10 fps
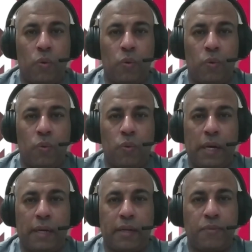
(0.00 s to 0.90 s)

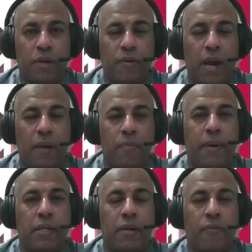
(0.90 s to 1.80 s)
Welcome to Create
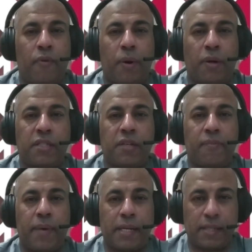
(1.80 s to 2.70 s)
Momentum for Positive
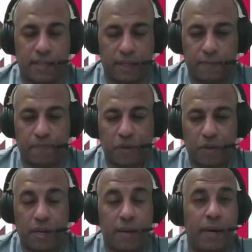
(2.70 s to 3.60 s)
Mindset.
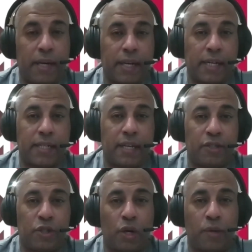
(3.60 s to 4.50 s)
Today, my guest
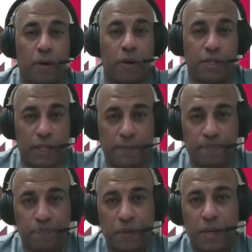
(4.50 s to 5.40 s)
is John Bolaji.
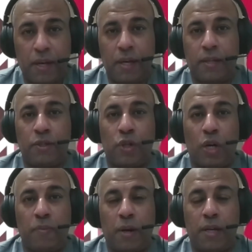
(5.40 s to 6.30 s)

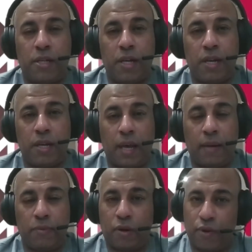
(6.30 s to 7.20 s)
John Bolaji
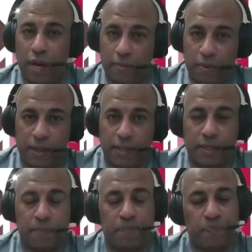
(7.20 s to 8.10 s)
came to Create
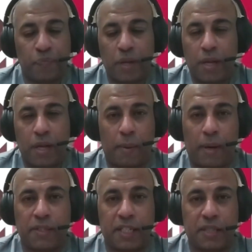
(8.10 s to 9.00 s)
Momentum
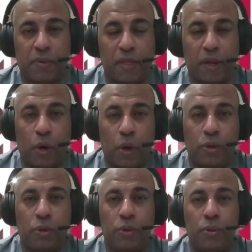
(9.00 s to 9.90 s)
about 6 months ago
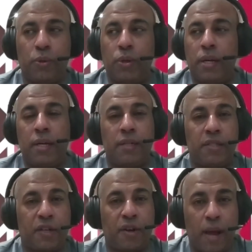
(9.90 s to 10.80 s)
to
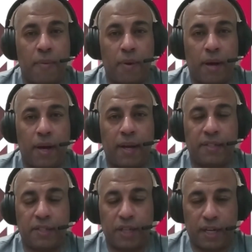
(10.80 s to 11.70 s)
describe
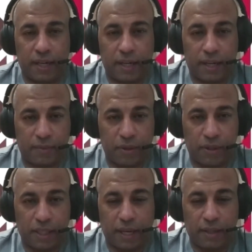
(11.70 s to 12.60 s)
his journey, his
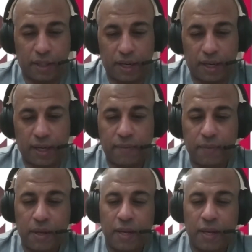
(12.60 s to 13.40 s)
musical journey.